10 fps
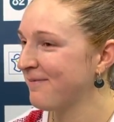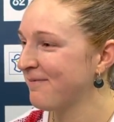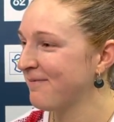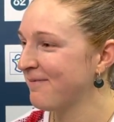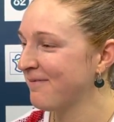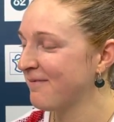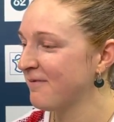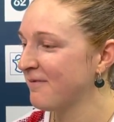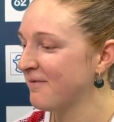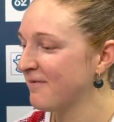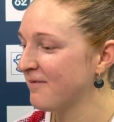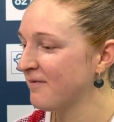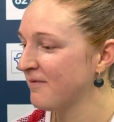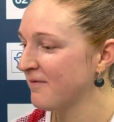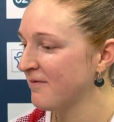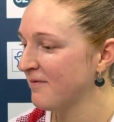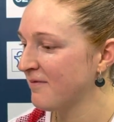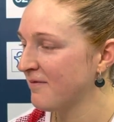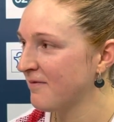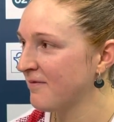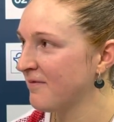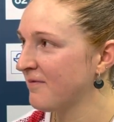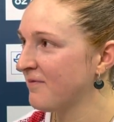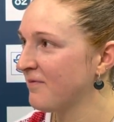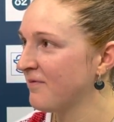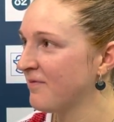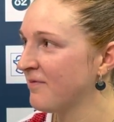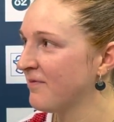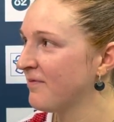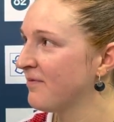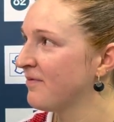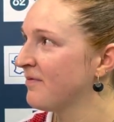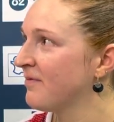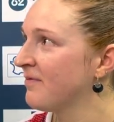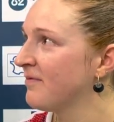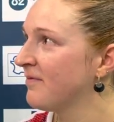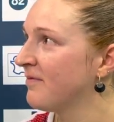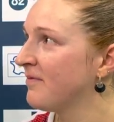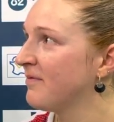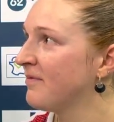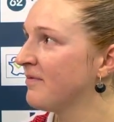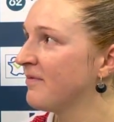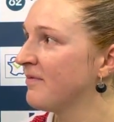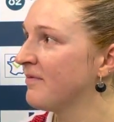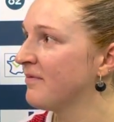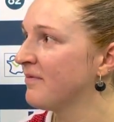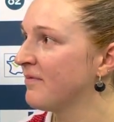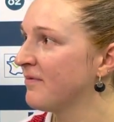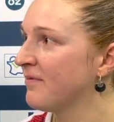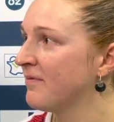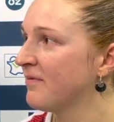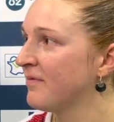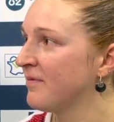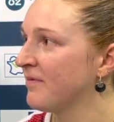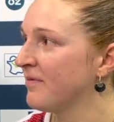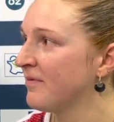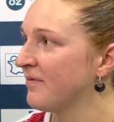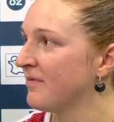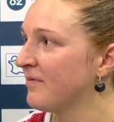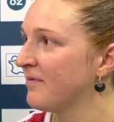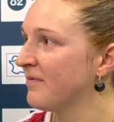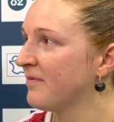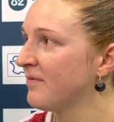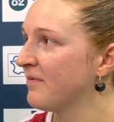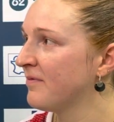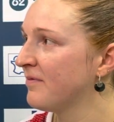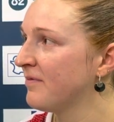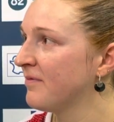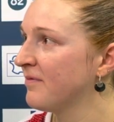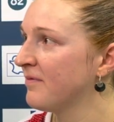The person shown says nothing.